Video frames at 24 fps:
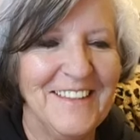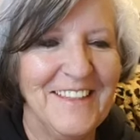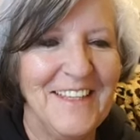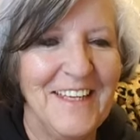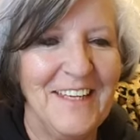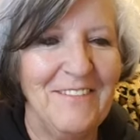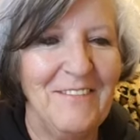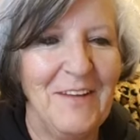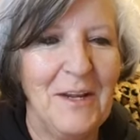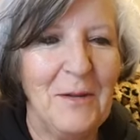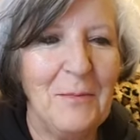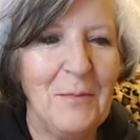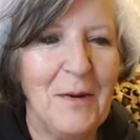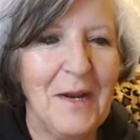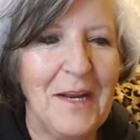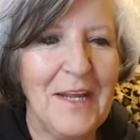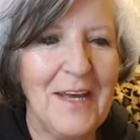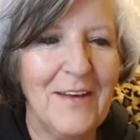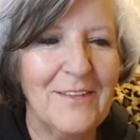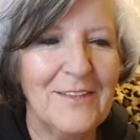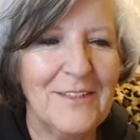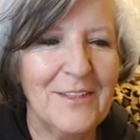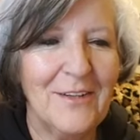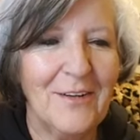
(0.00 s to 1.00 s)
If anybody
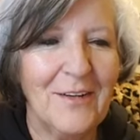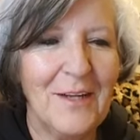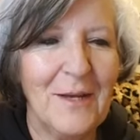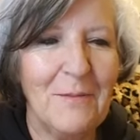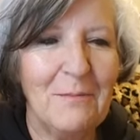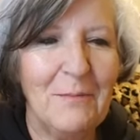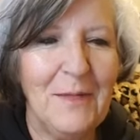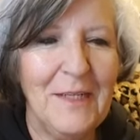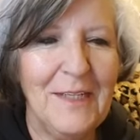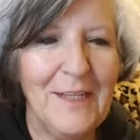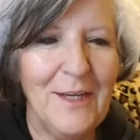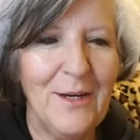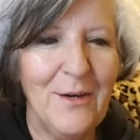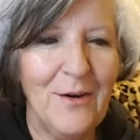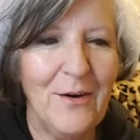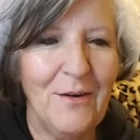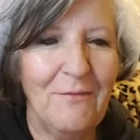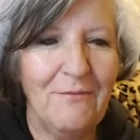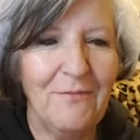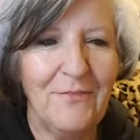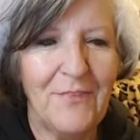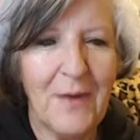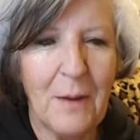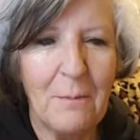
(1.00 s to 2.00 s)
out there, let me know
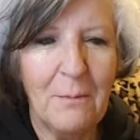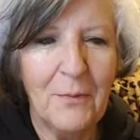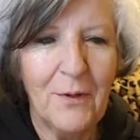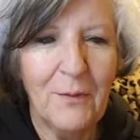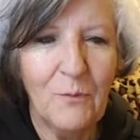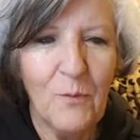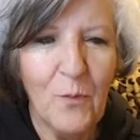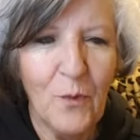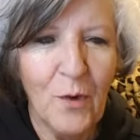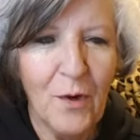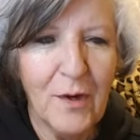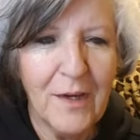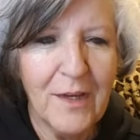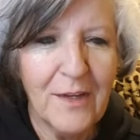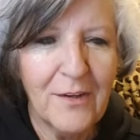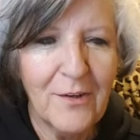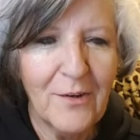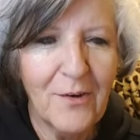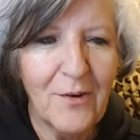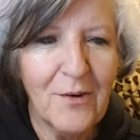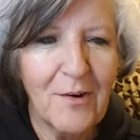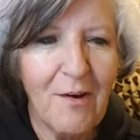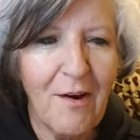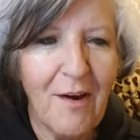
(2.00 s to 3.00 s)
if I'm working
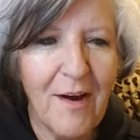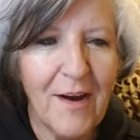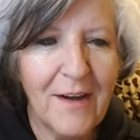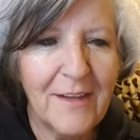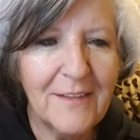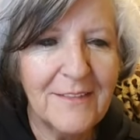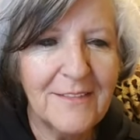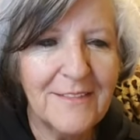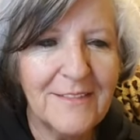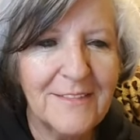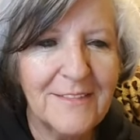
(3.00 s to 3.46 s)
or not.